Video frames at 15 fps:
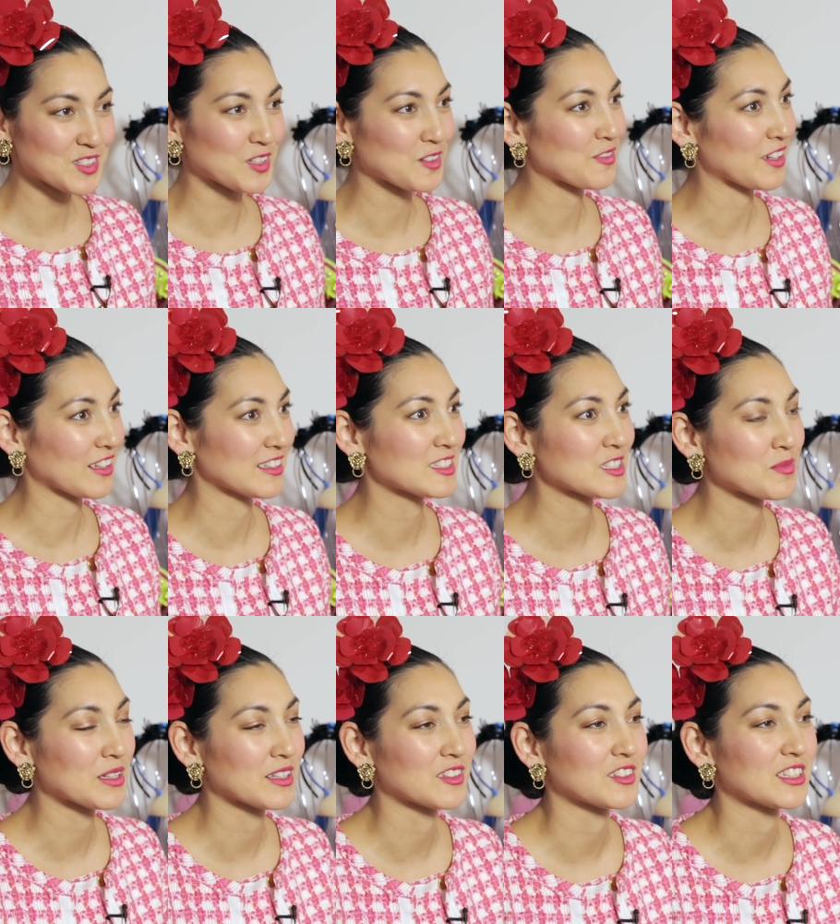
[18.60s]
sort of fell into
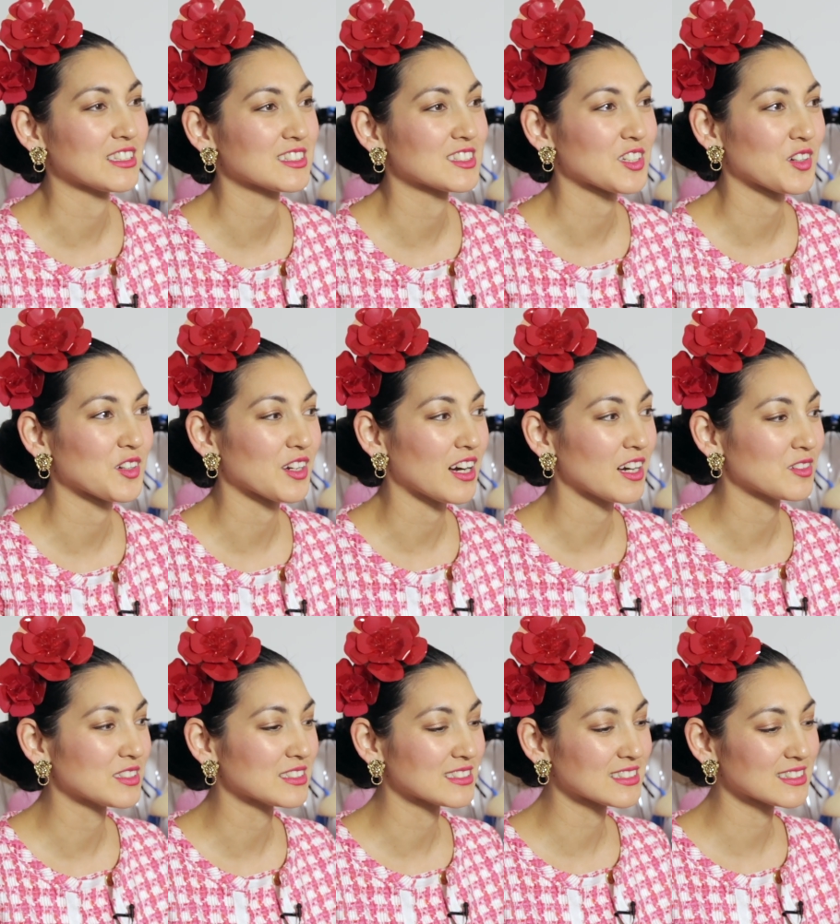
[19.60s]
millinery. So I
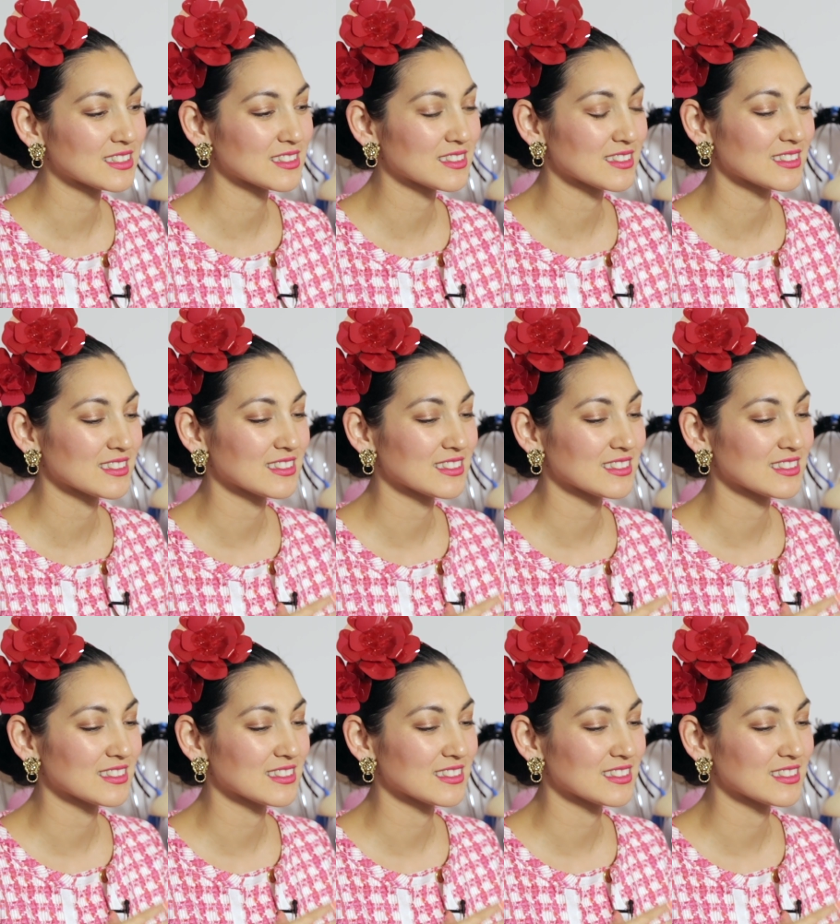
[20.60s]
was